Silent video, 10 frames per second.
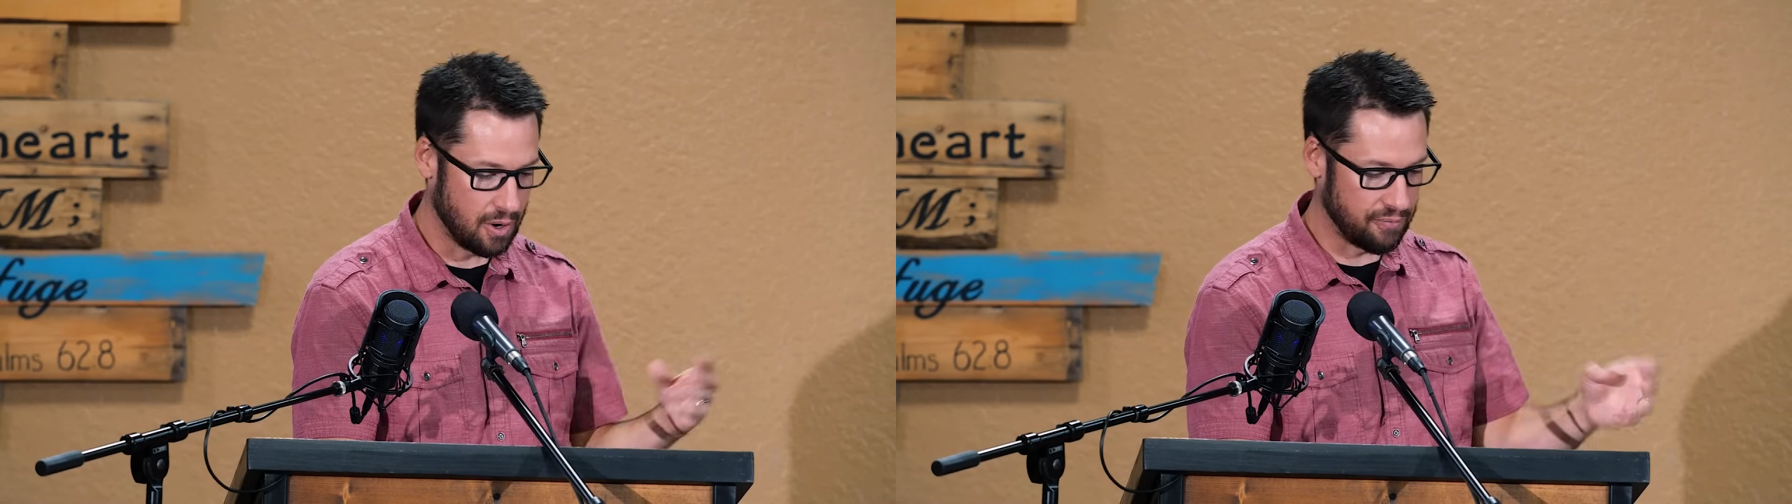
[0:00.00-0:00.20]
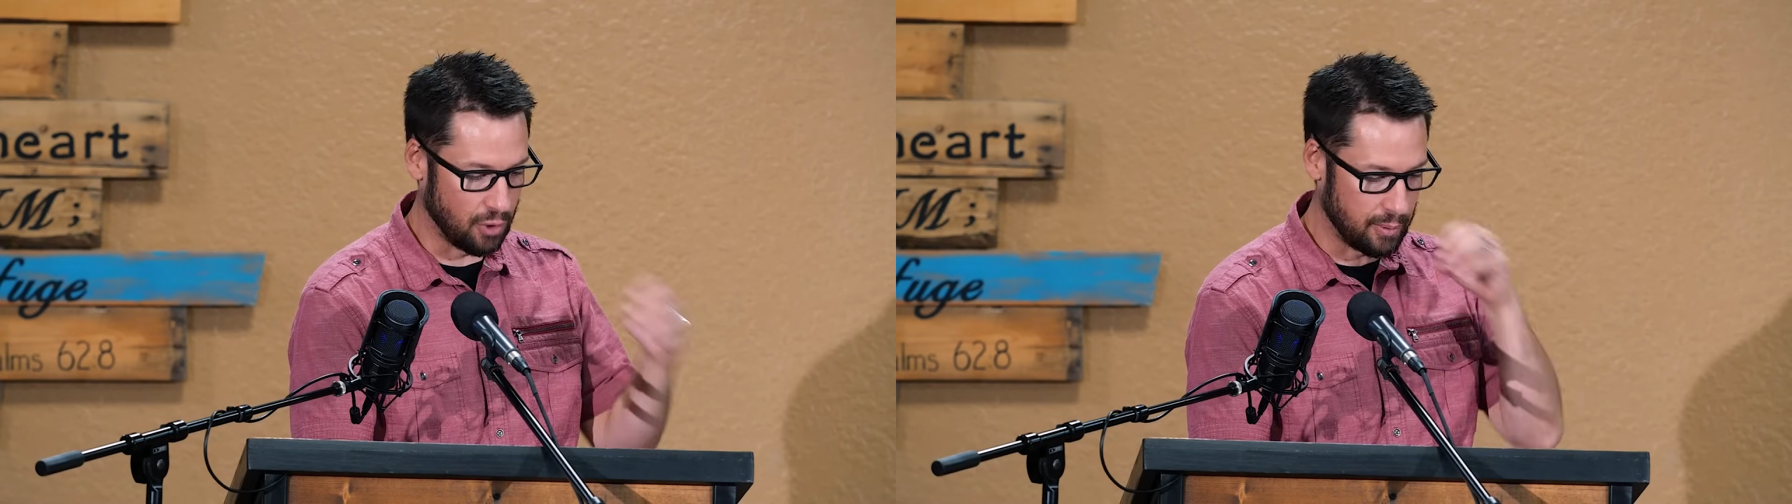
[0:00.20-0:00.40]

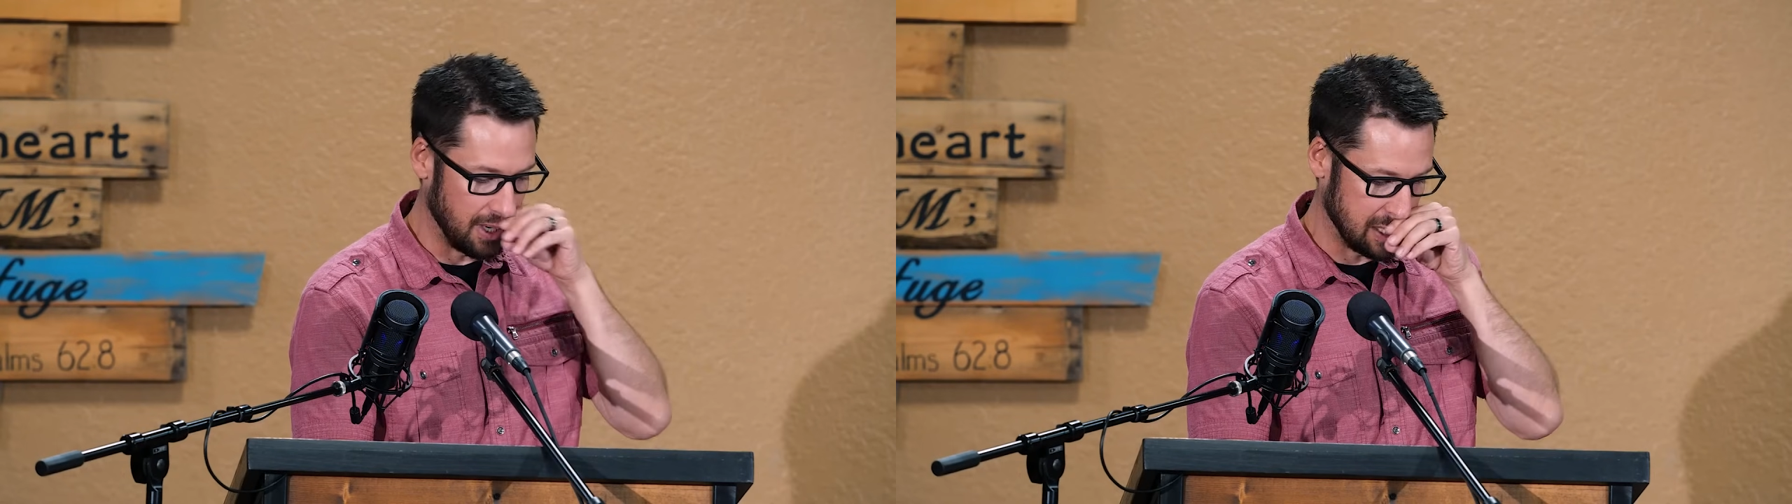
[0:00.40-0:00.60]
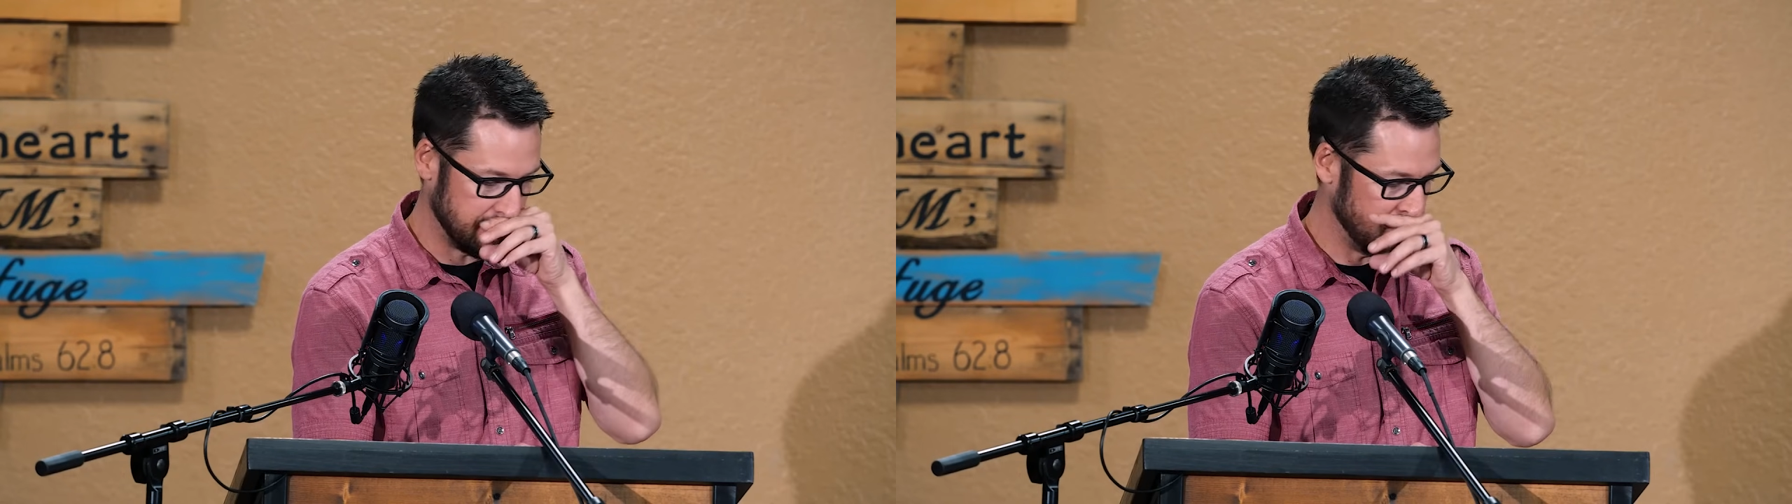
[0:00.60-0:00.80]
her
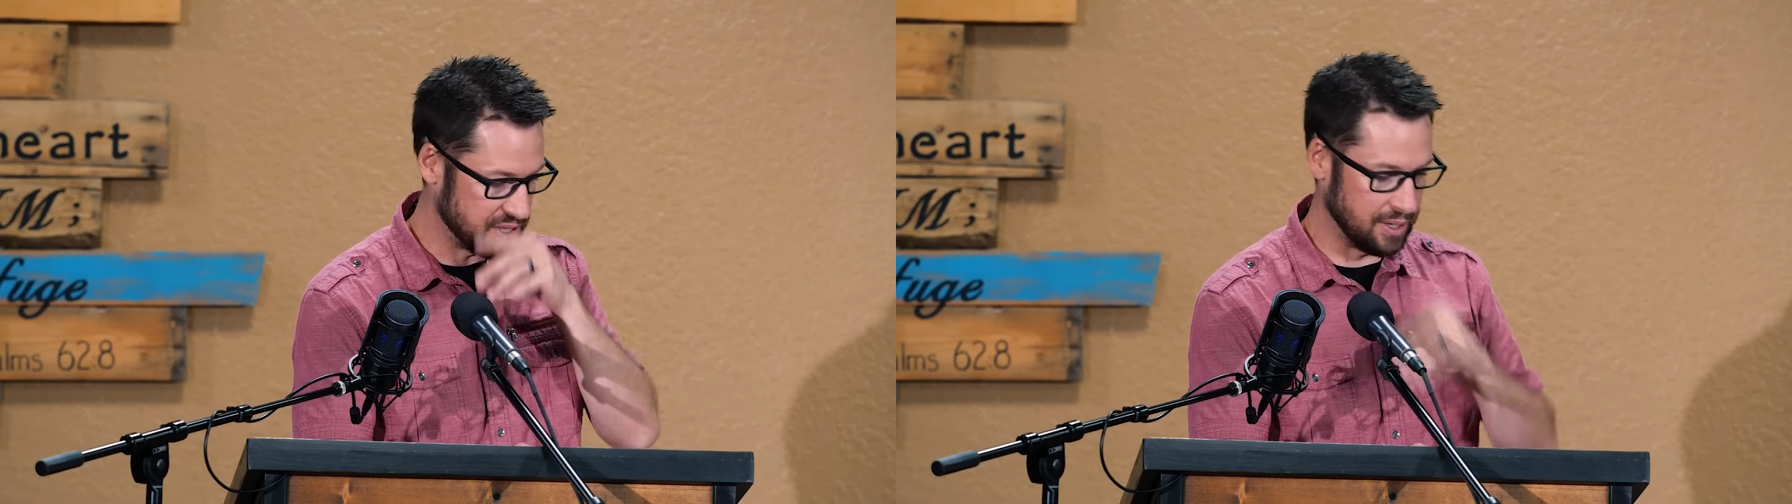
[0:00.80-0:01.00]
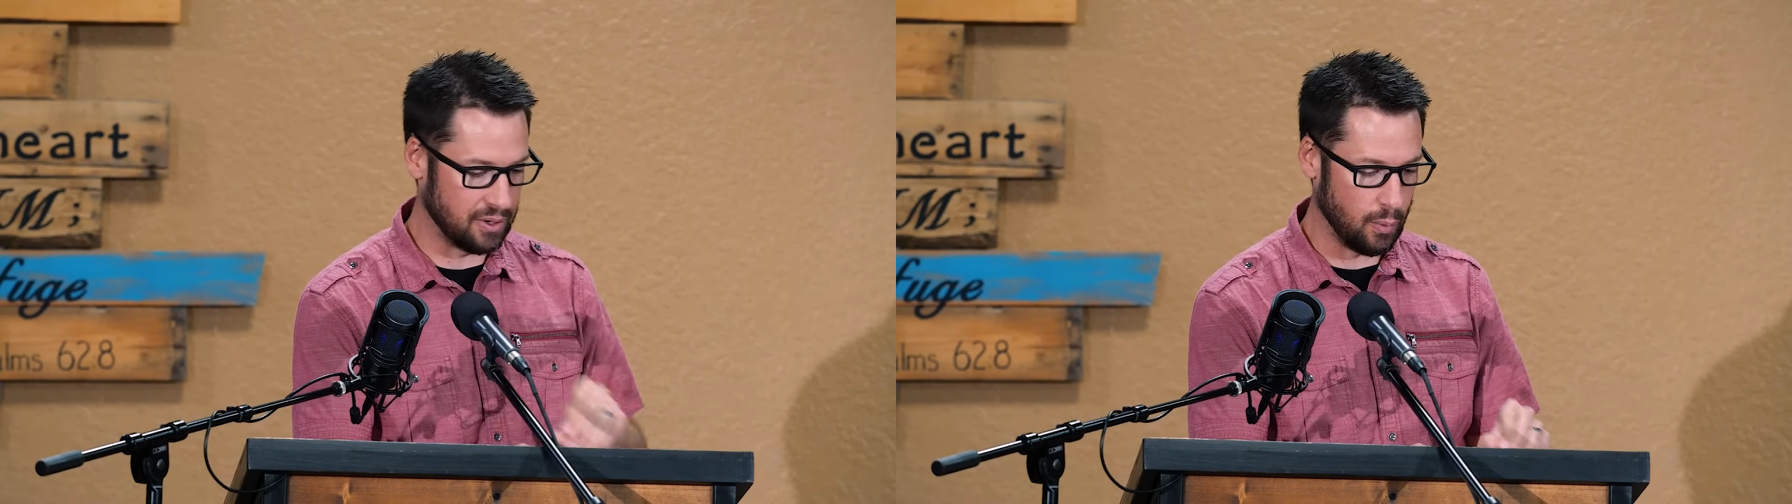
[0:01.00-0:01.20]
former husband who
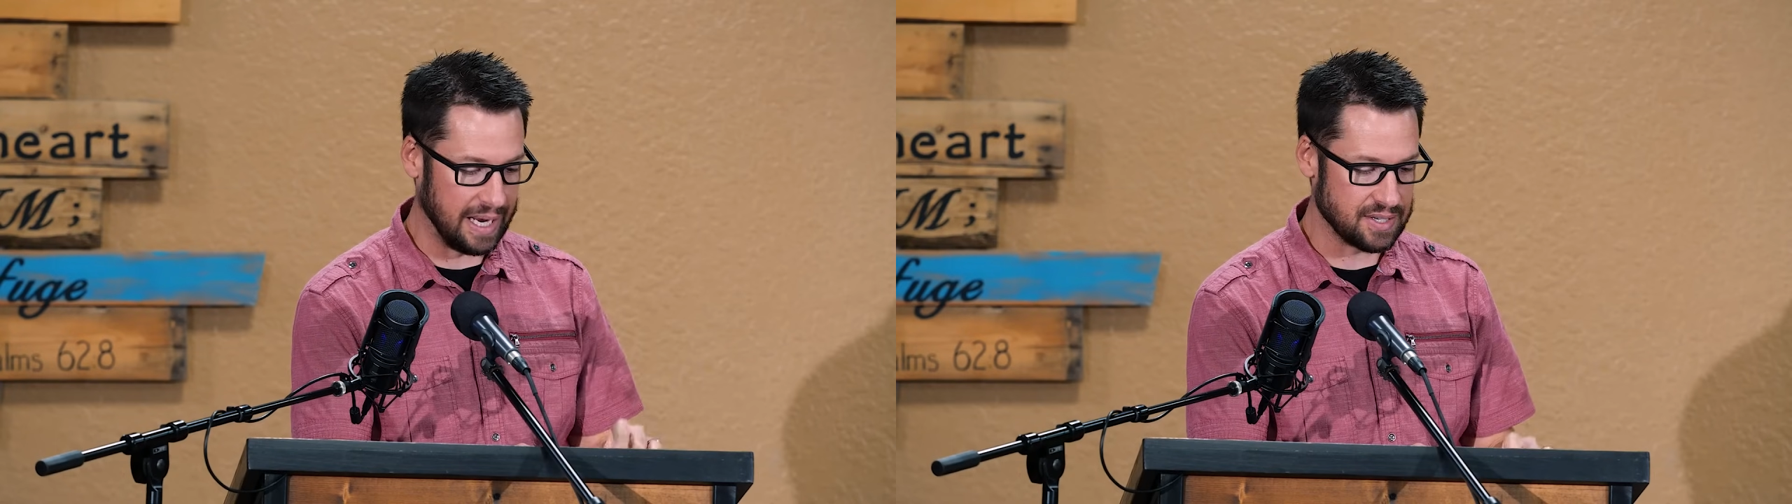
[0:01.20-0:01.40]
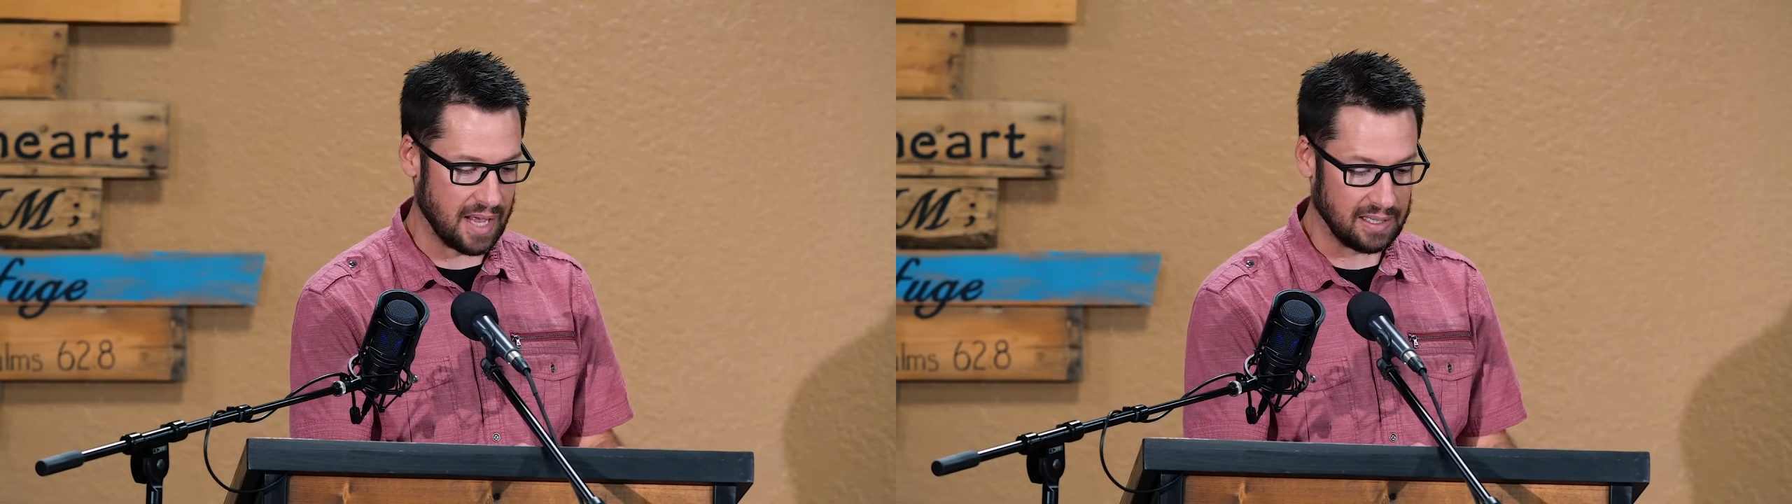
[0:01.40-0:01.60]
sent her
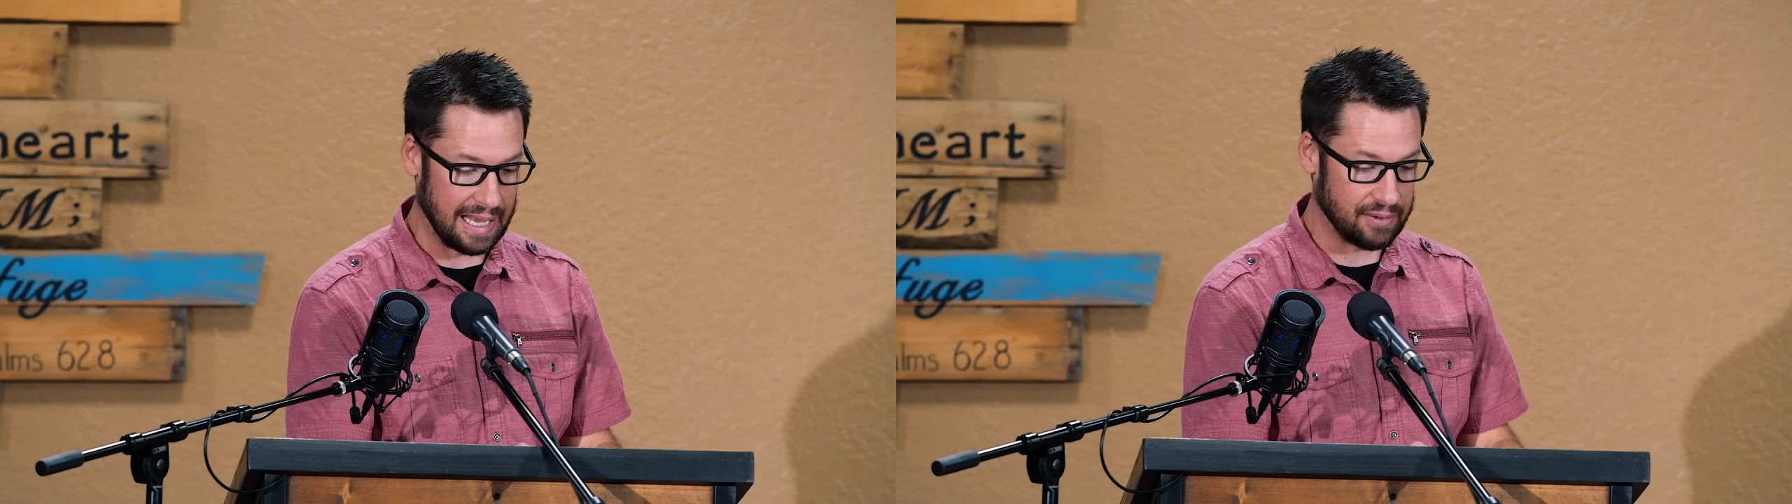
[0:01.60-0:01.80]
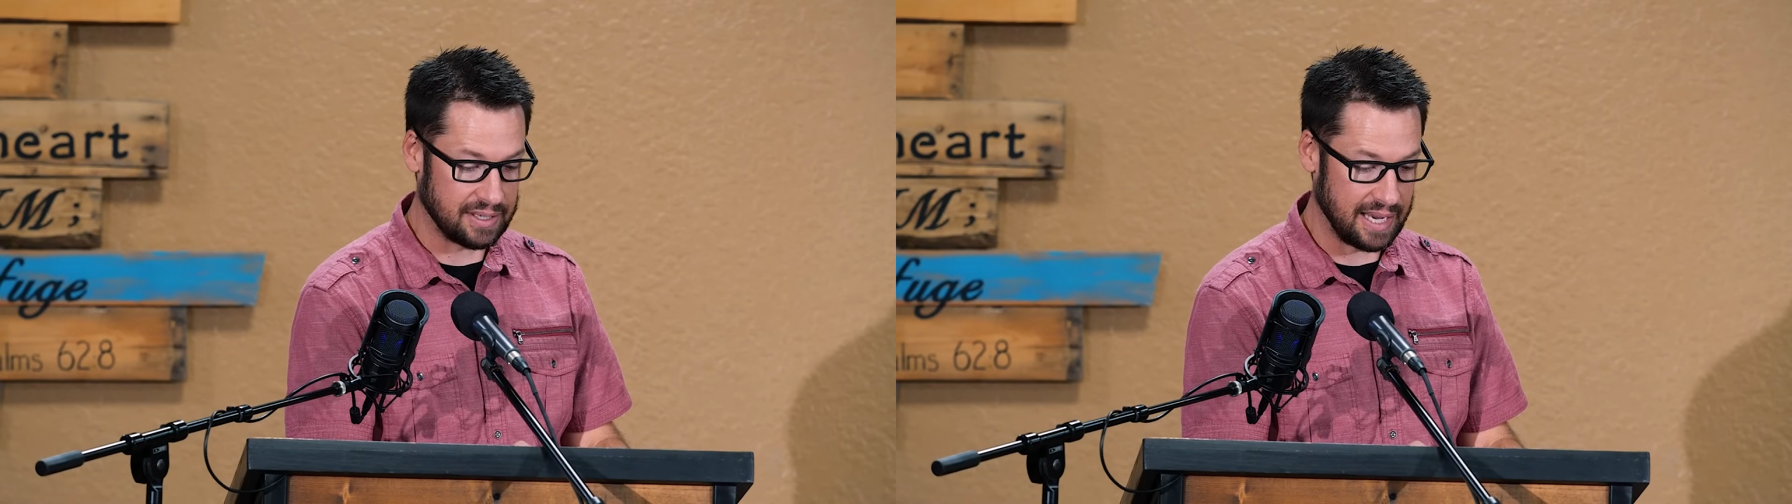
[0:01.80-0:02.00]
away is not
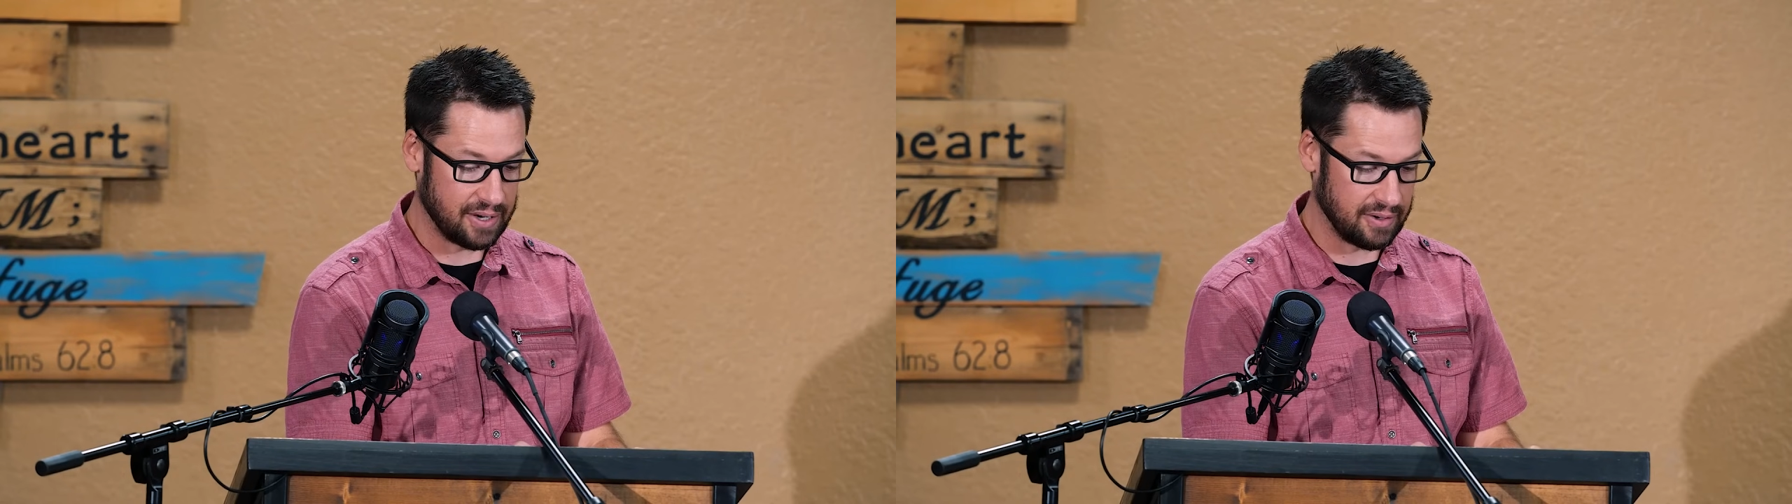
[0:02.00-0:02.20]
allowed to take